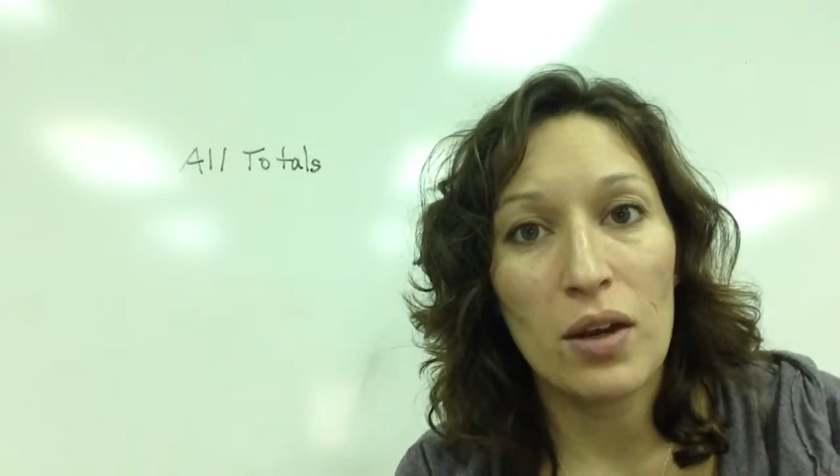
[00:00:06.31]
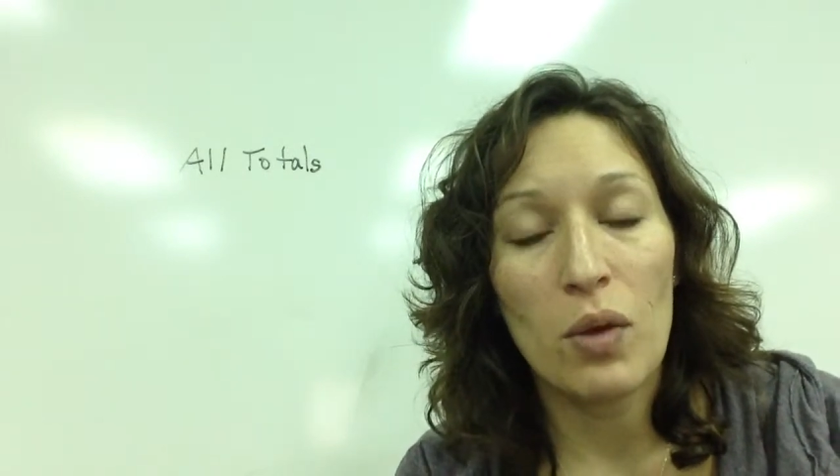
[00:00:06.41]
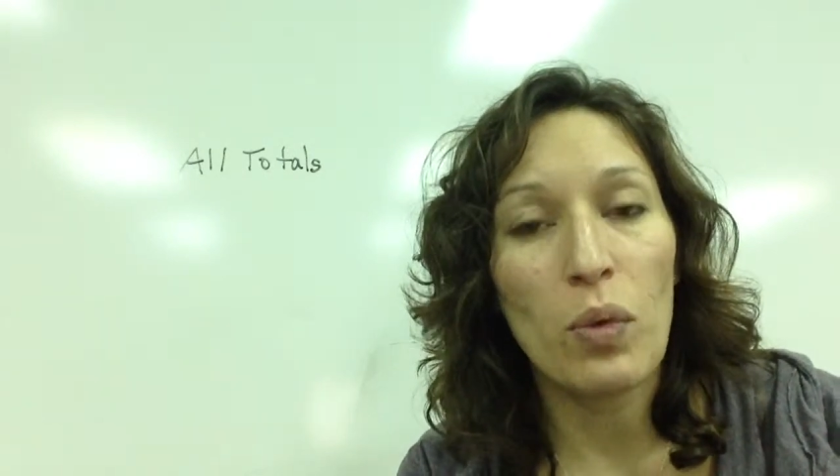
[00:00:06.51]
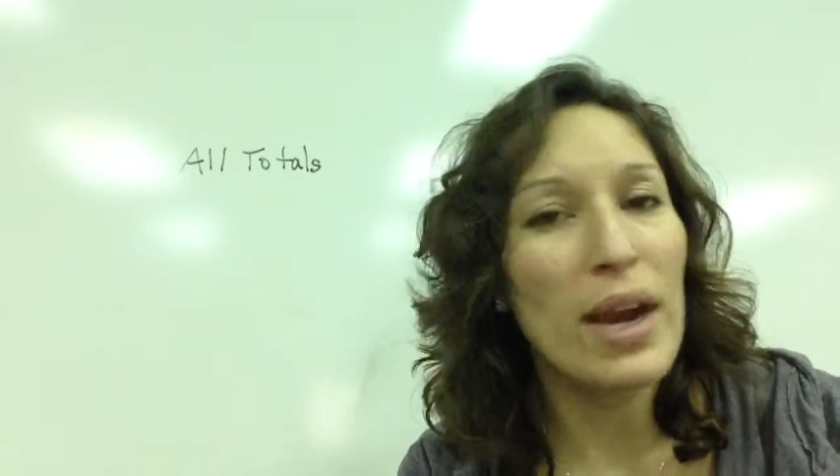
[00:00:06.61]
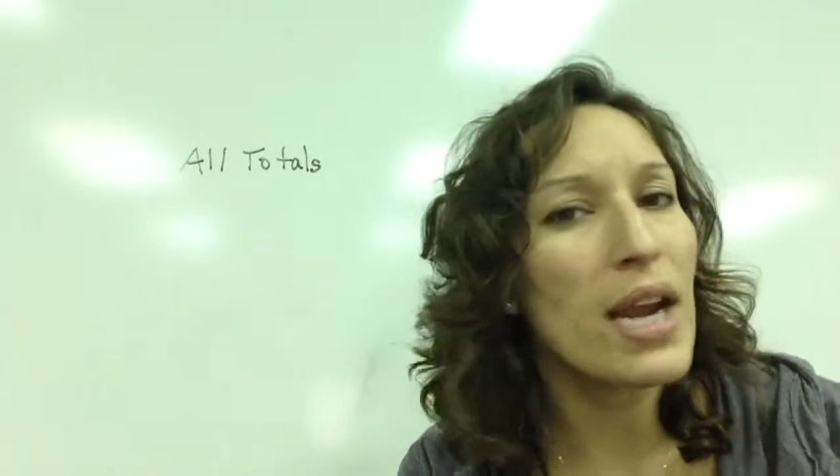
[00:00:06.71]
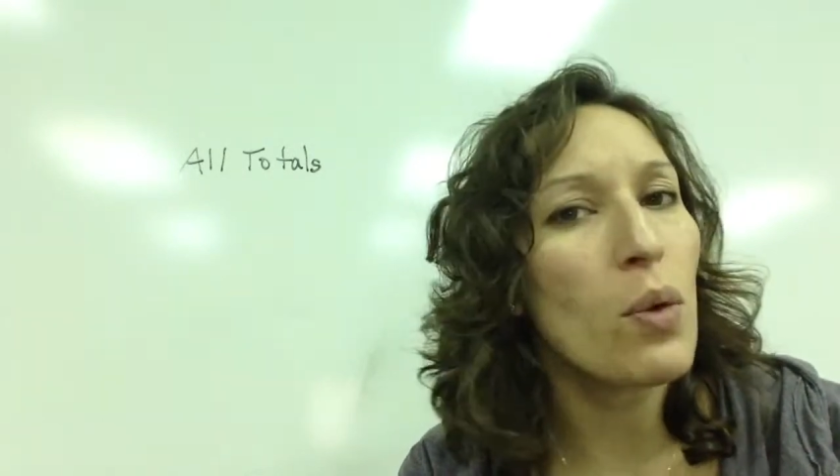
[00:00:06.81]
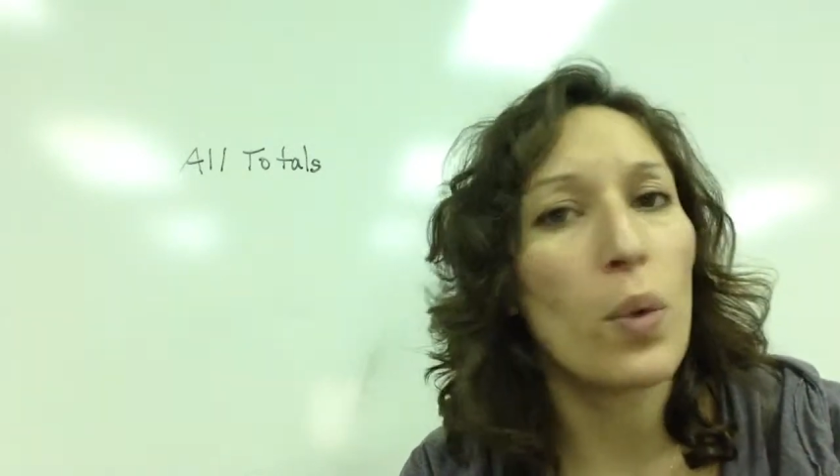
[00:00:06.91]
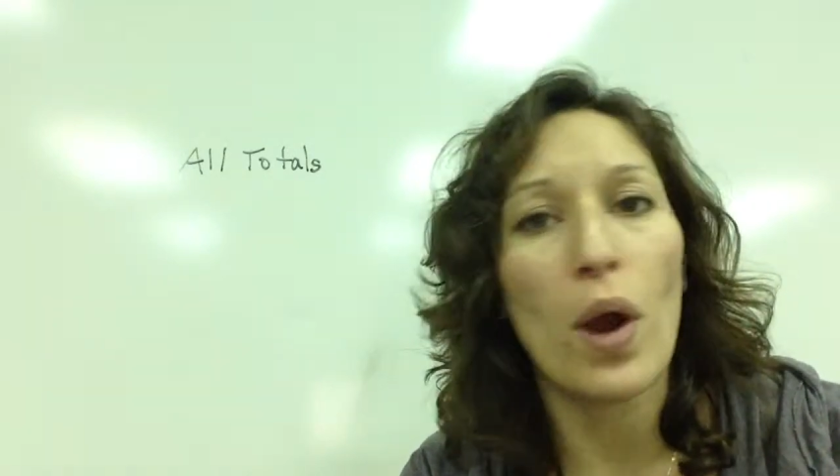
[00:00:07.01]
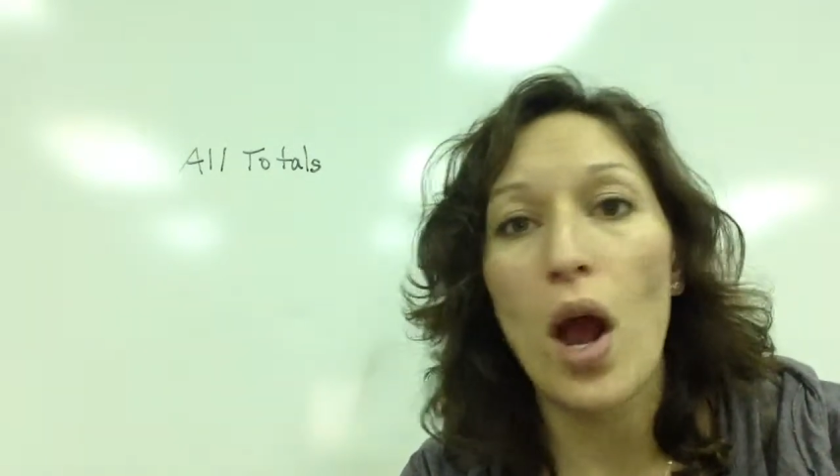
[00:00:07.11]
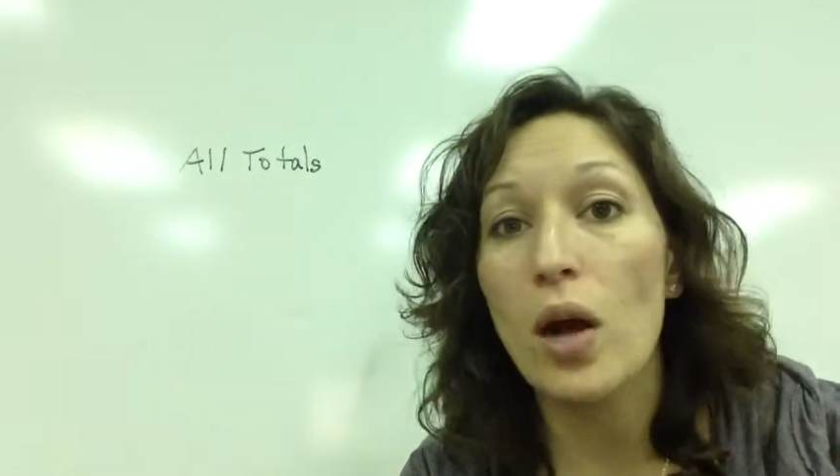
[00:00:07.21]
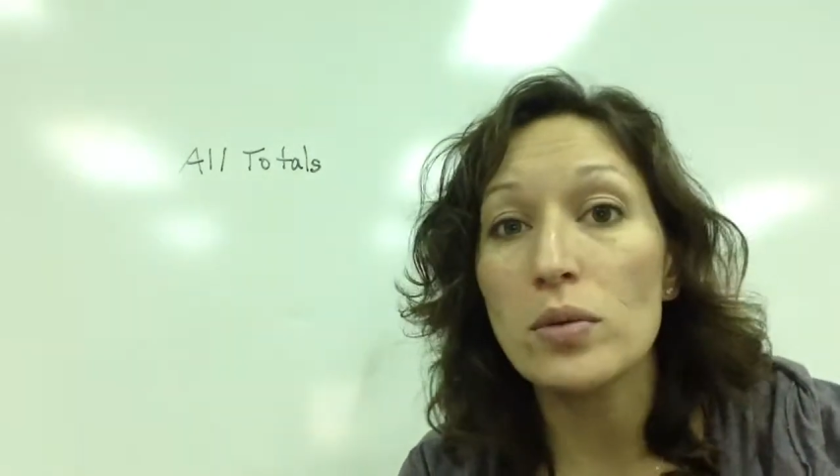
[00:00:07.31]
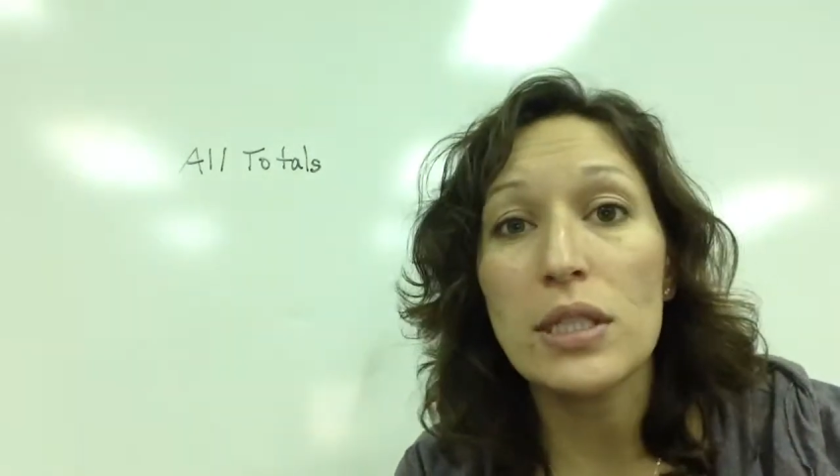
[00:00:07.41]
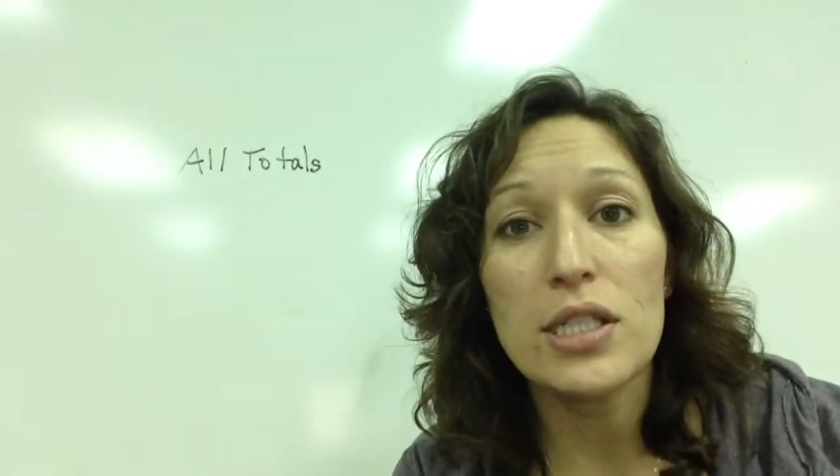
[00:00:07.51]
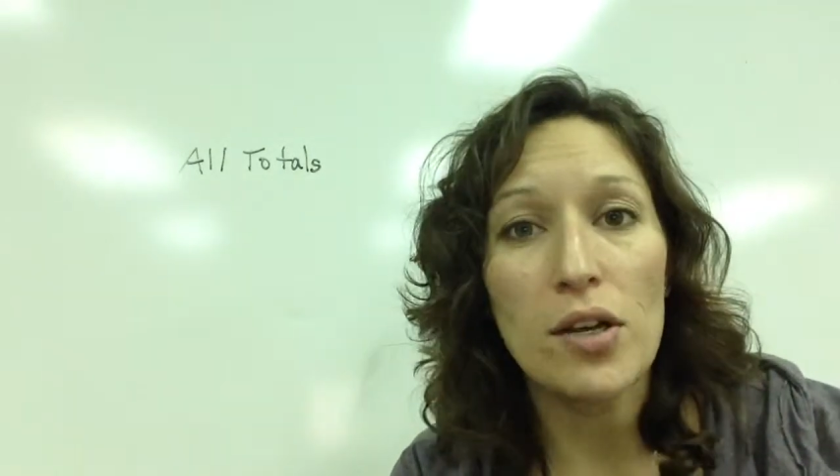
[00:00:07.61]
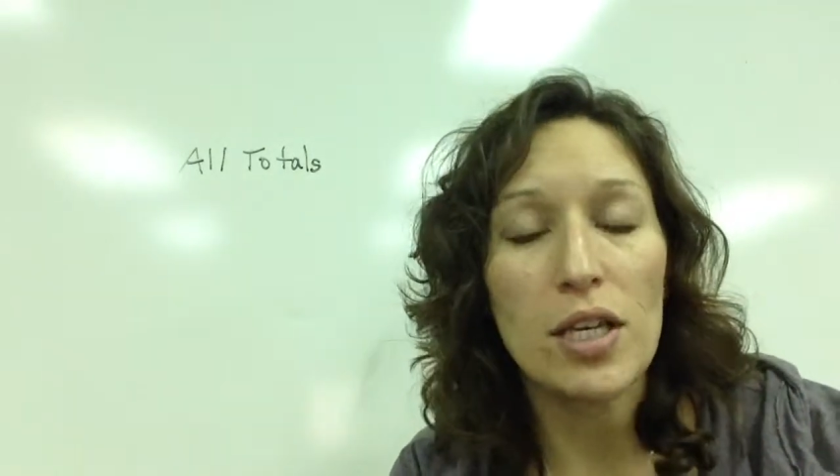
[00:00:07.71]
Right now we're only
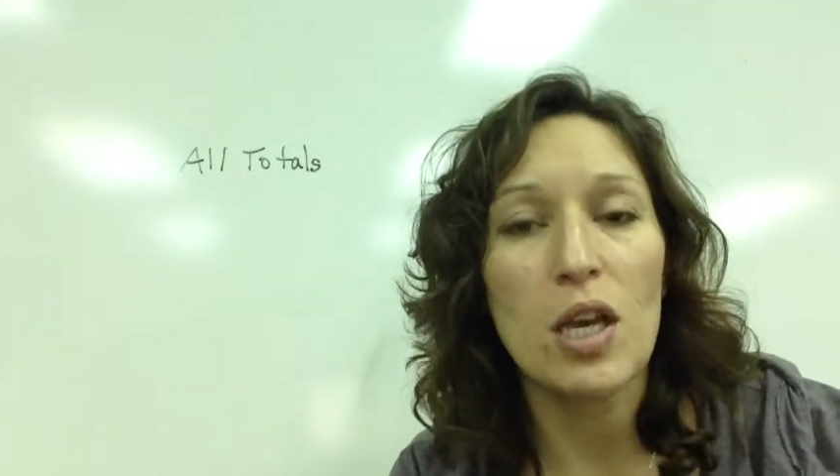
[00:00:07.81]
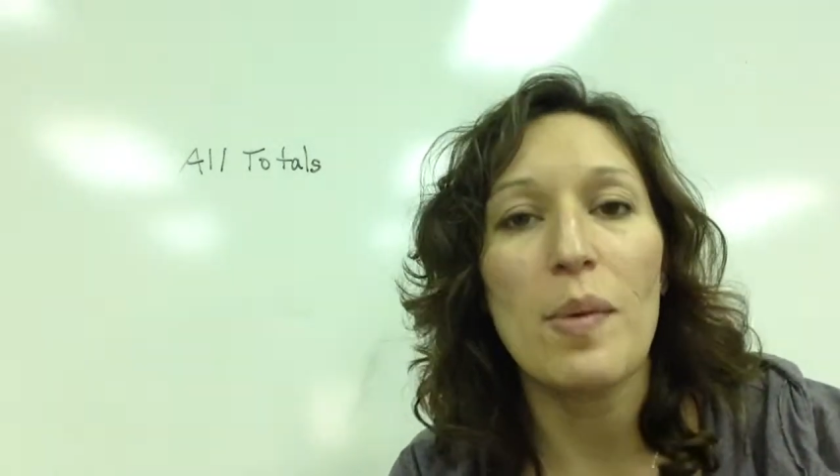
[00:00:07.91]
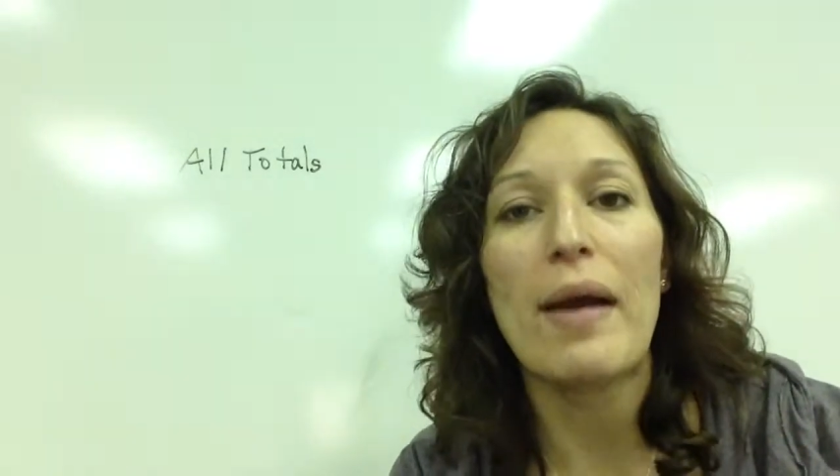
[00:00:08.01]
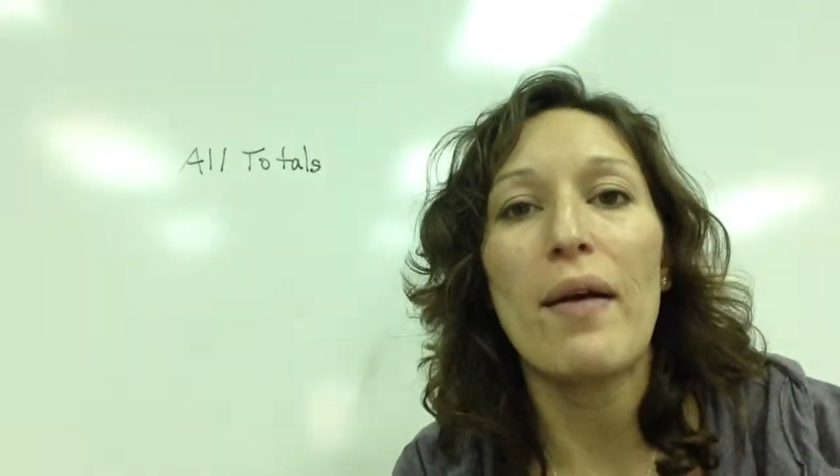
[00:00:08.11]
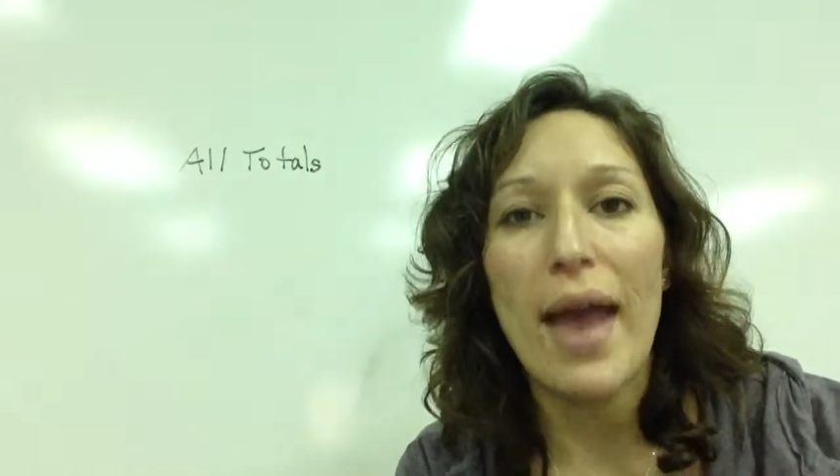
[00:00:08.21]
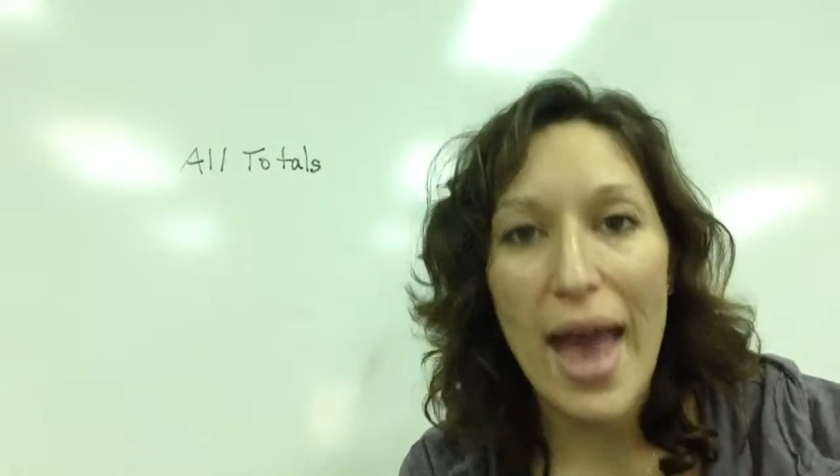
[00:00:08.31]
talking about